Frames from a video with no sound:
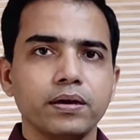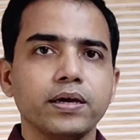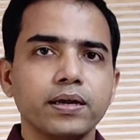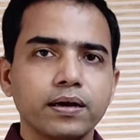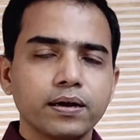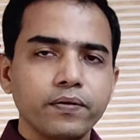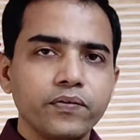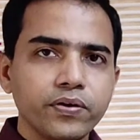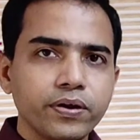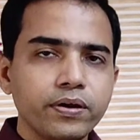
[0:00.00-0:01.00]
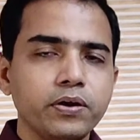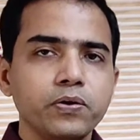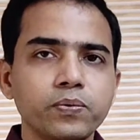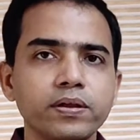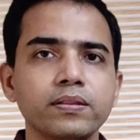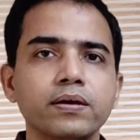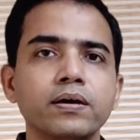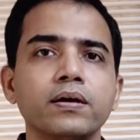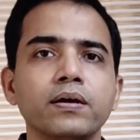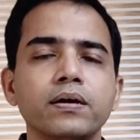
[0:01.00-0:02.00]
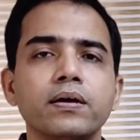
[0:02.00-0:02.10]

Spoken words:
in our country during the